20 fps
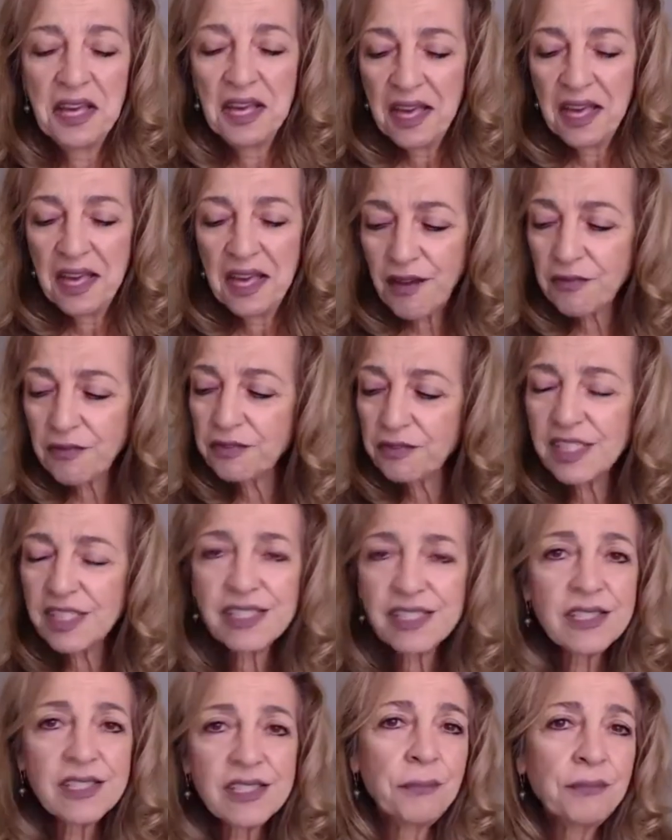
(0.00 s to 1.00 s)
Every
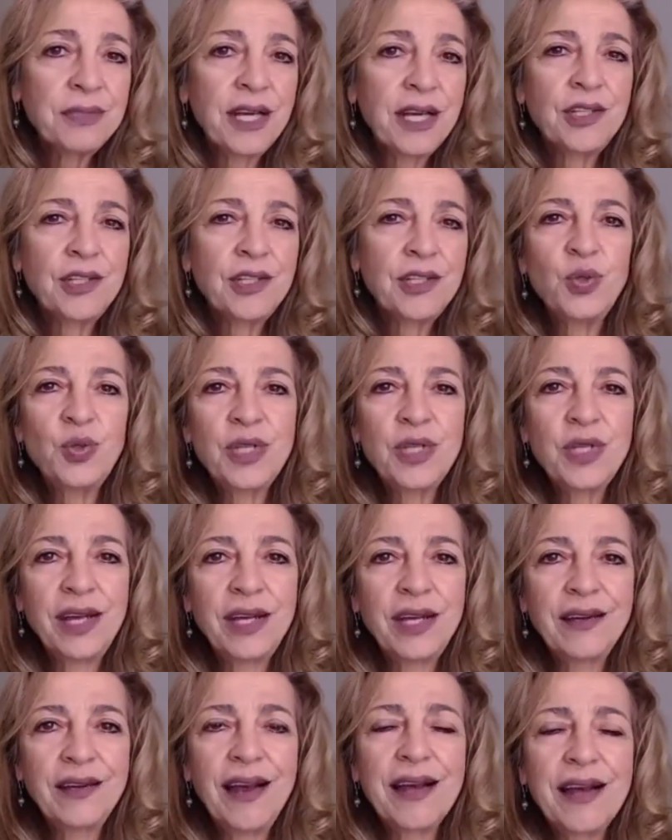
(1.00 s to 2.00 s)
step that you take.
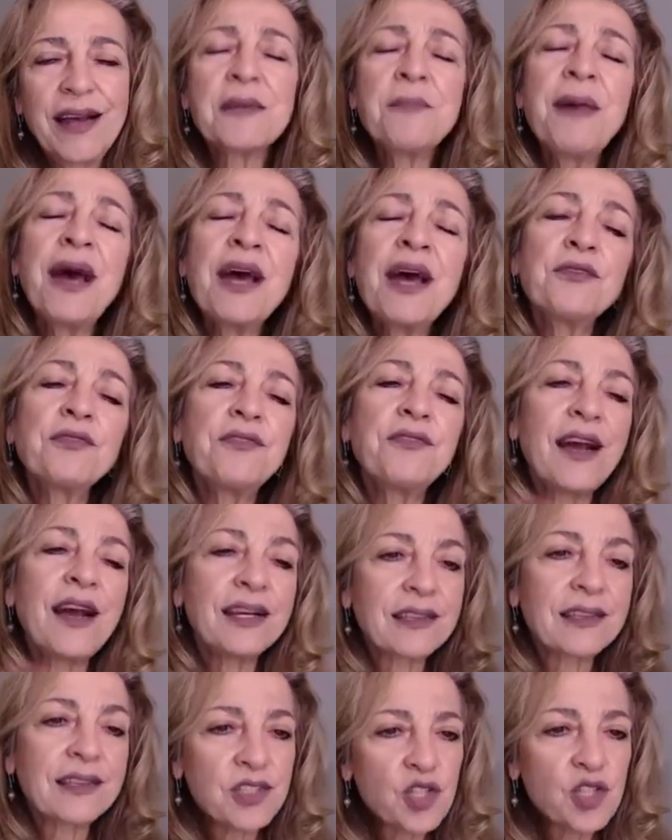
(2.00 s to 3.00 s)
As a matter of fact,
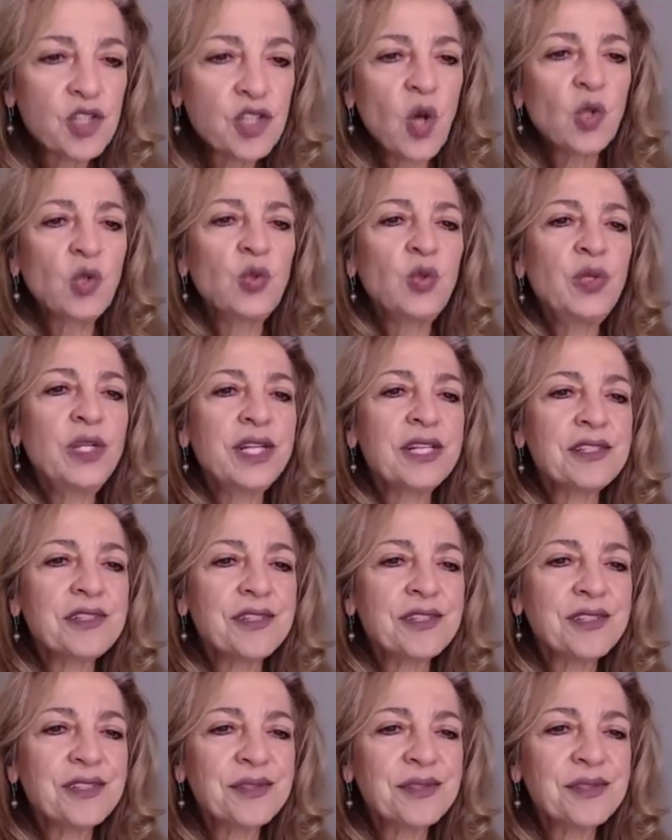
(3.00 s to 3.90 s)
let's all do this.